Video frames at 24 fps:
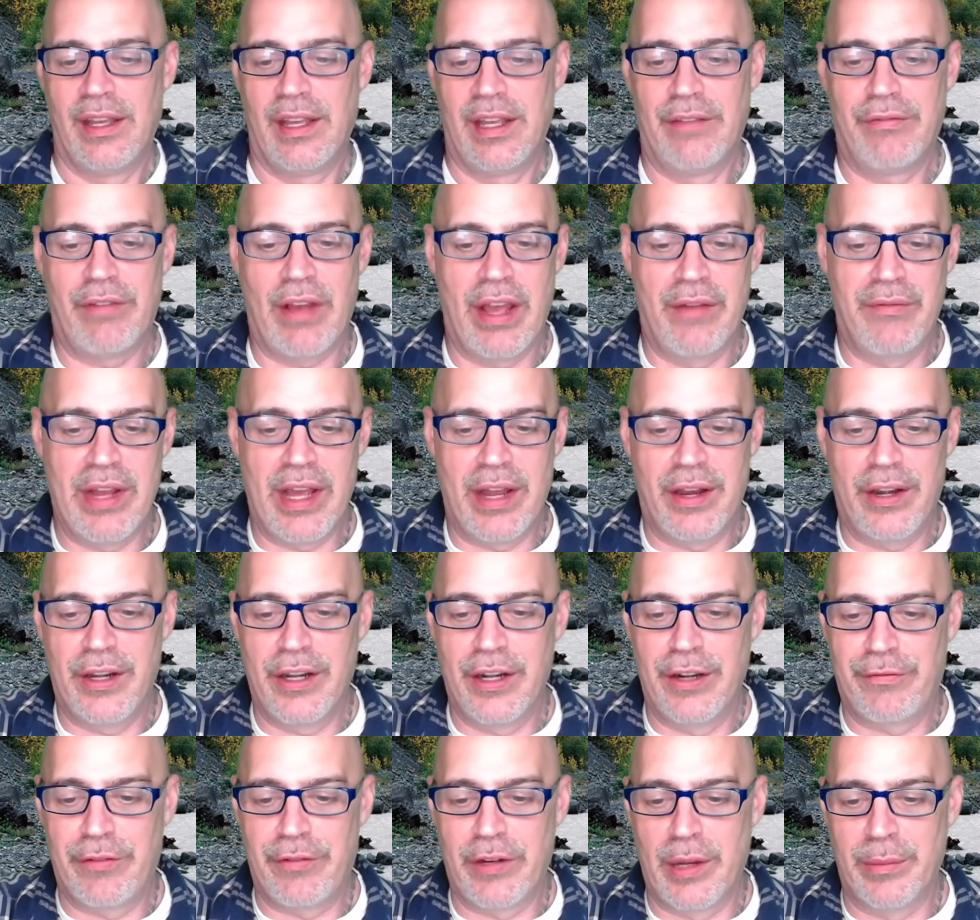If I'm not
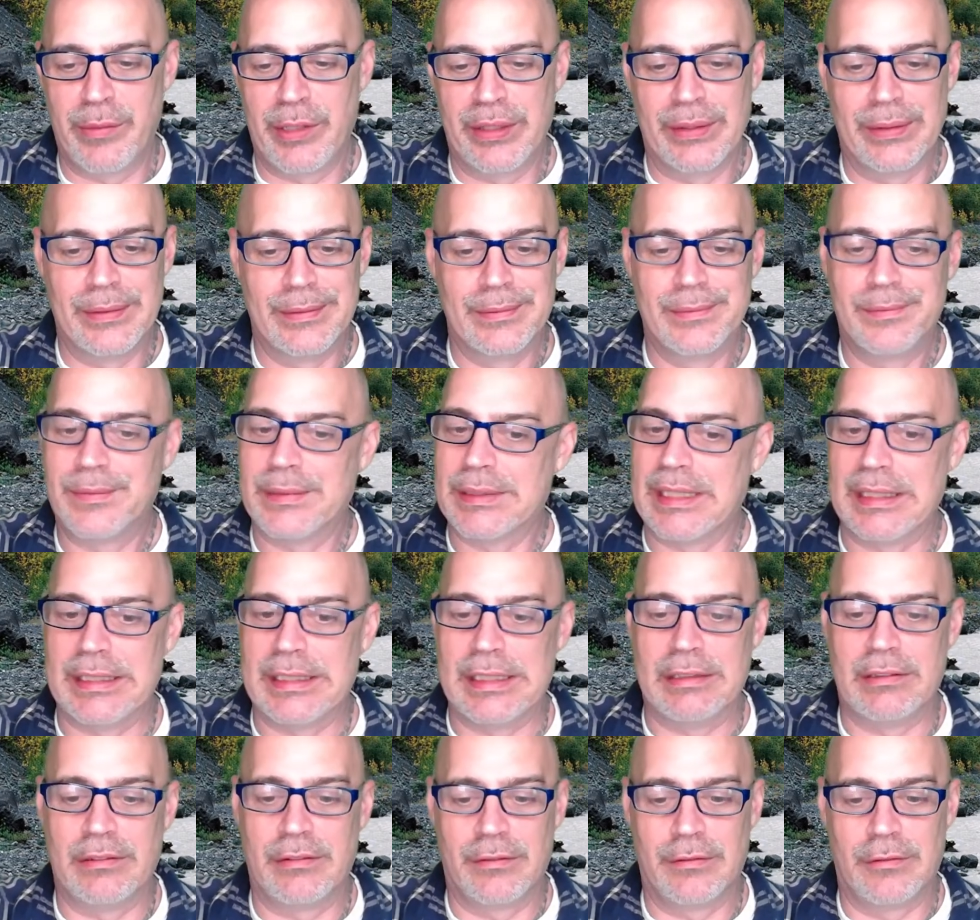heard from you,
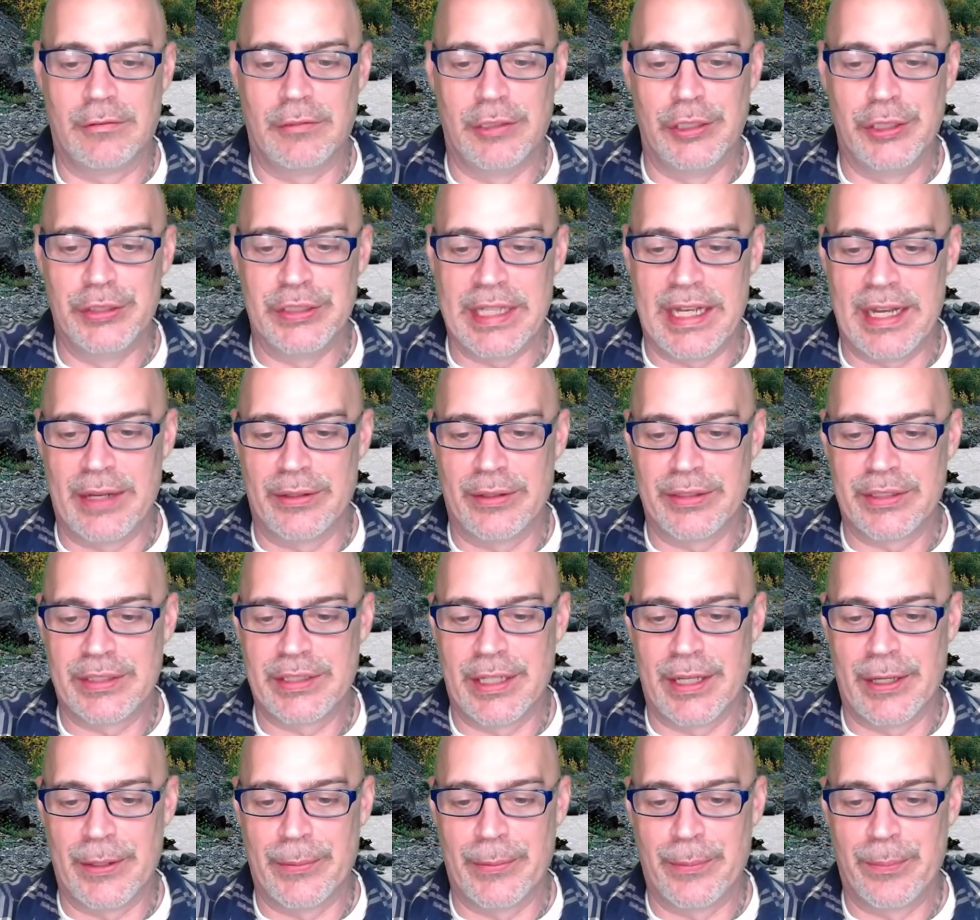then you lose out.
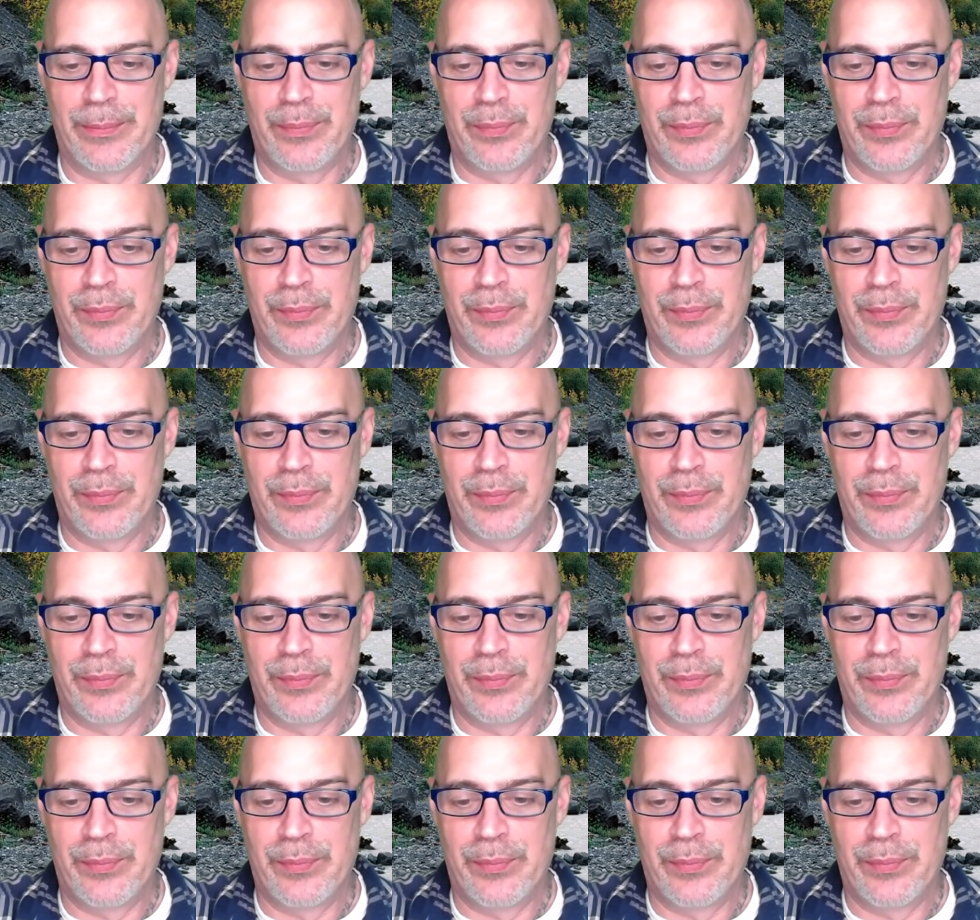So,